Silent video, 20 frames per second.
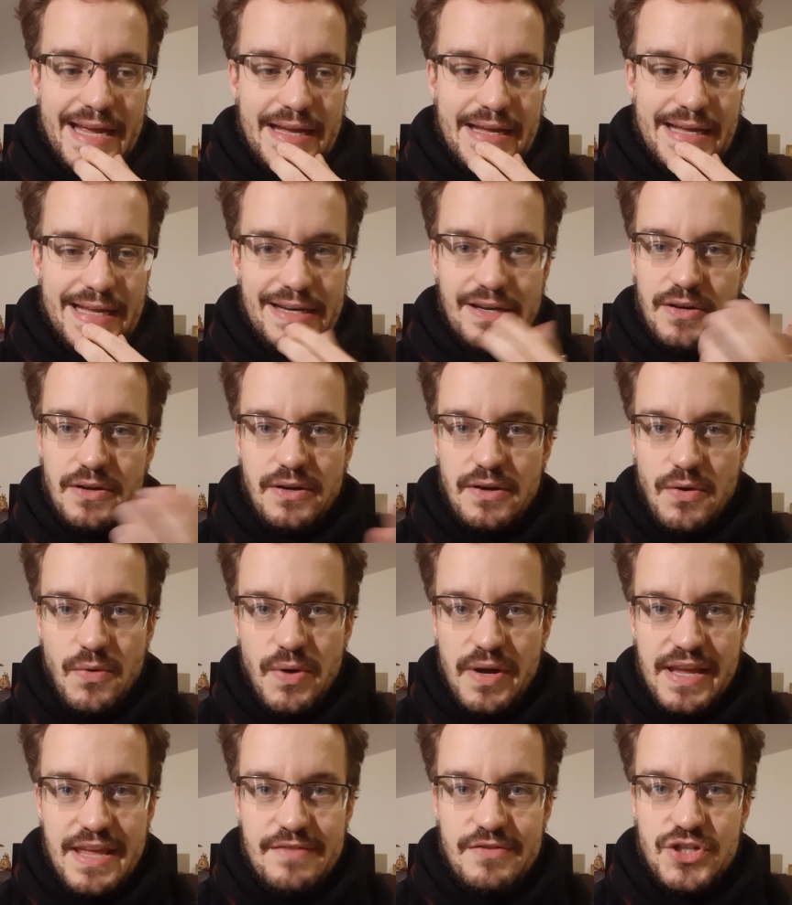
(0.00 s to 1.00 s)
And no
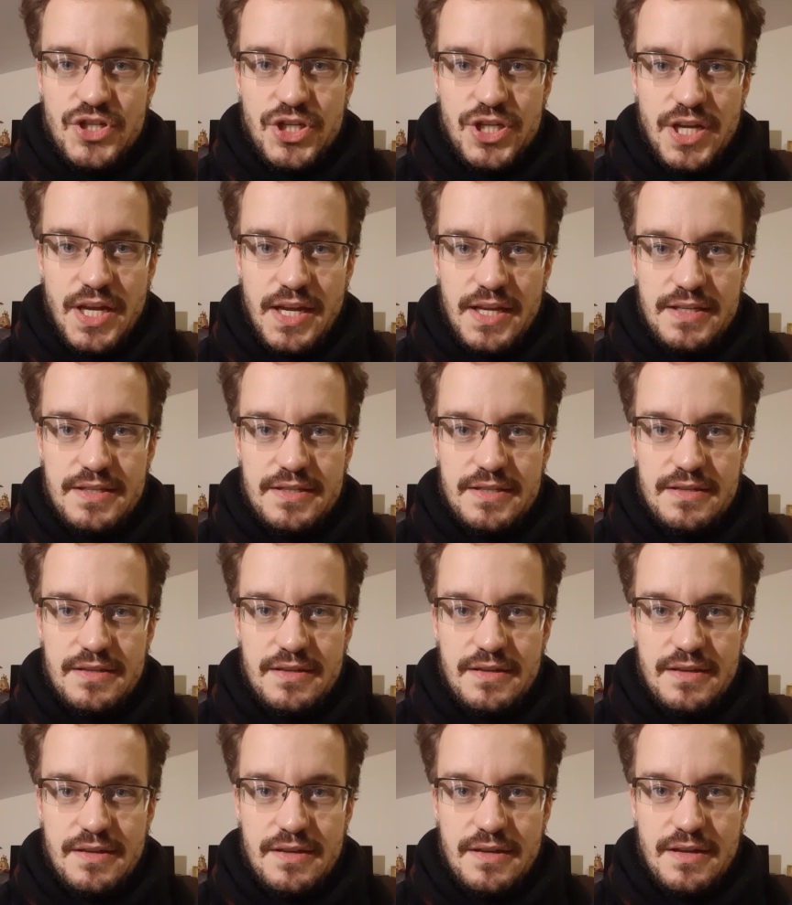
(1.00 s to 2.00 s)
one gave a shit.
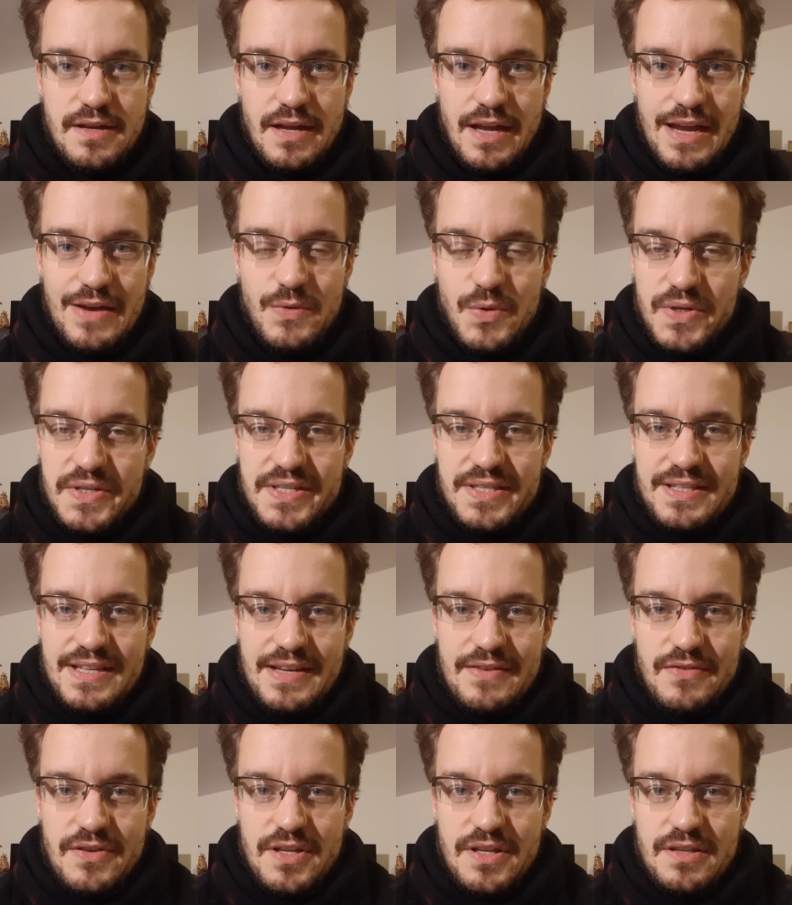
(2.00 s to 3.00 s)
It wasn't
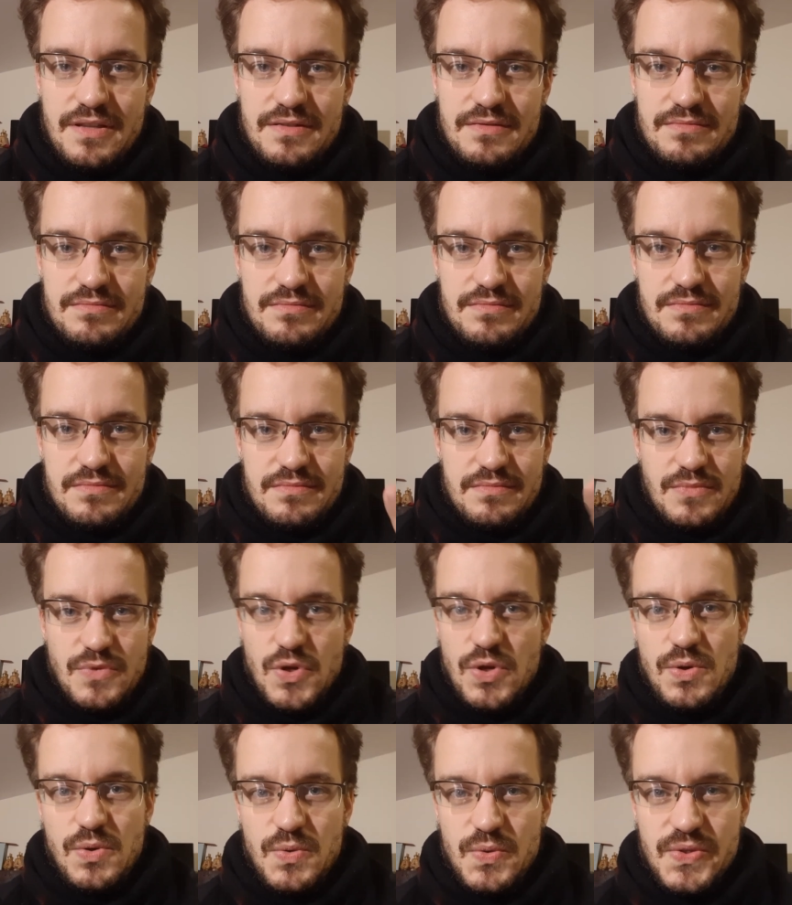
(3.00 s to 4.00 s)
even
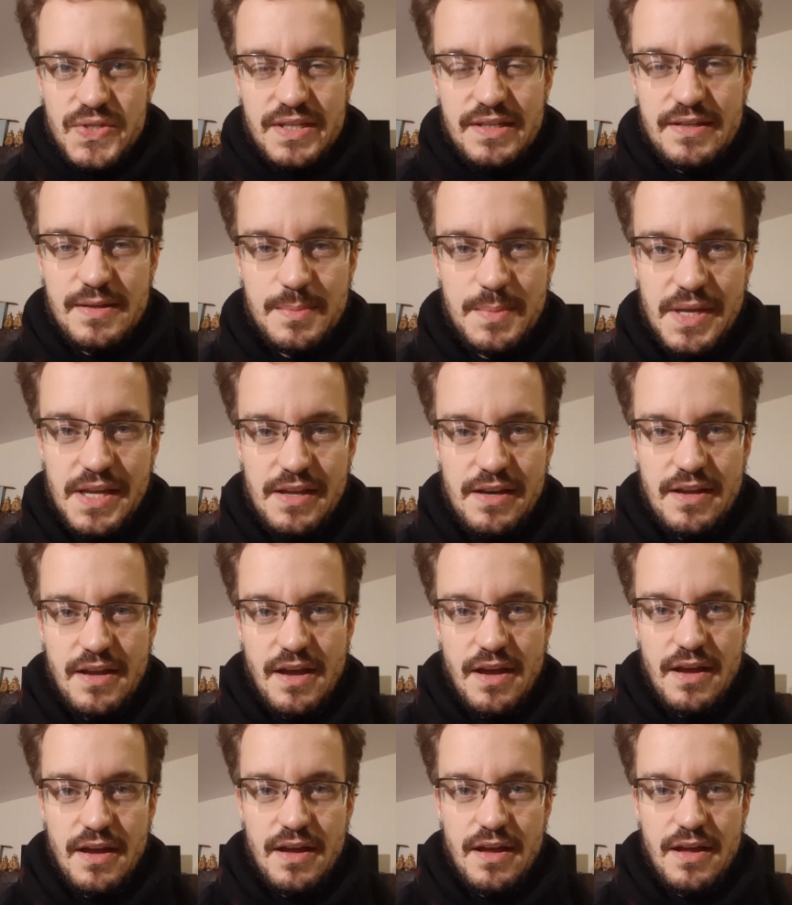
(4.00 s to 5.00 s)
news in the
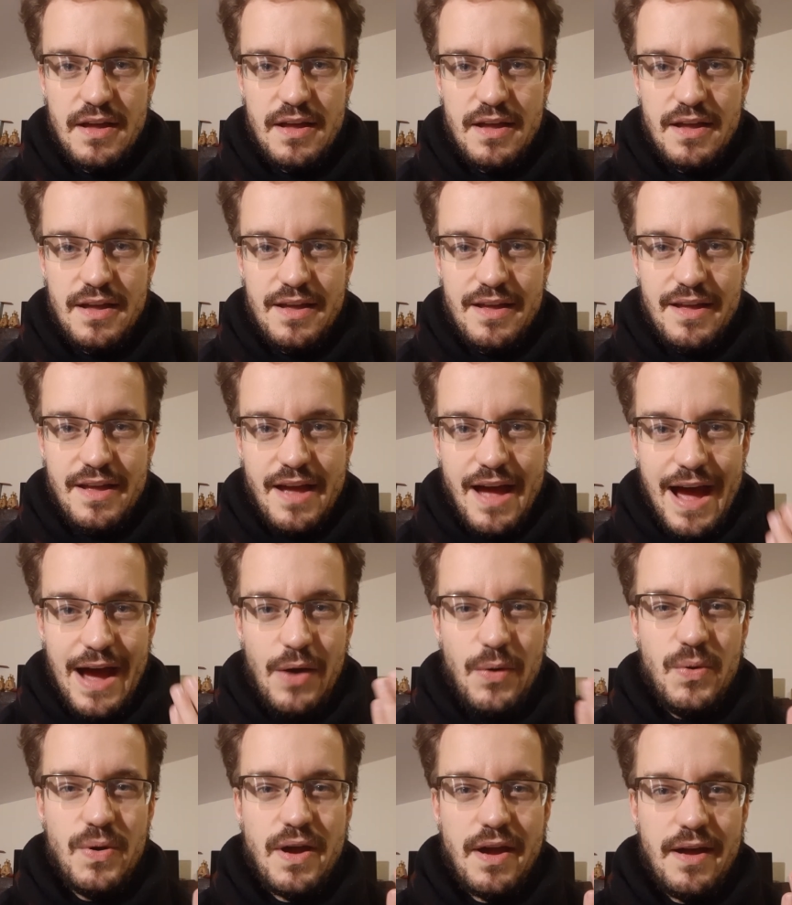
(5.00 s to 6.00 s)
media.
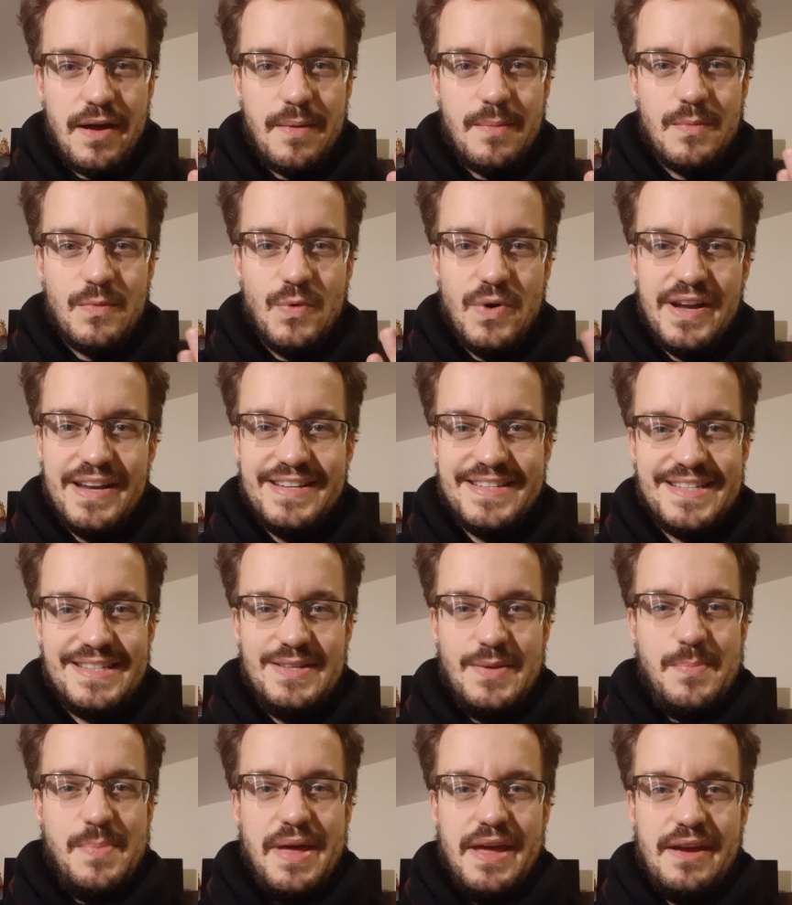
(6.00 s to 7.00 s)
How come? What is in
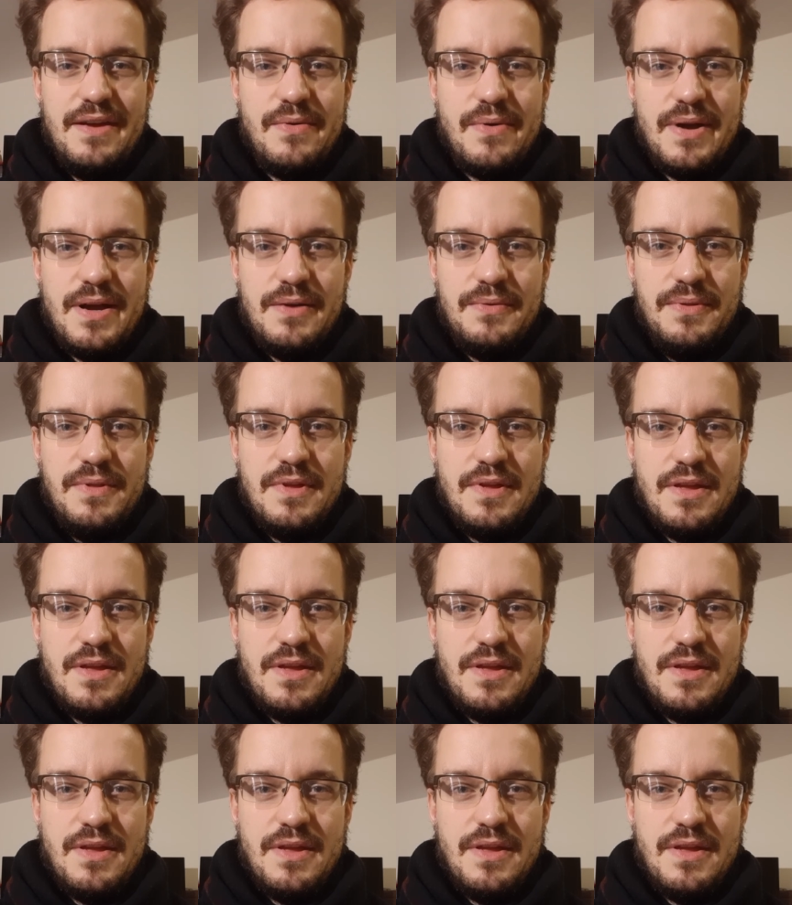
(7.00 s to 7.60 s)
the background?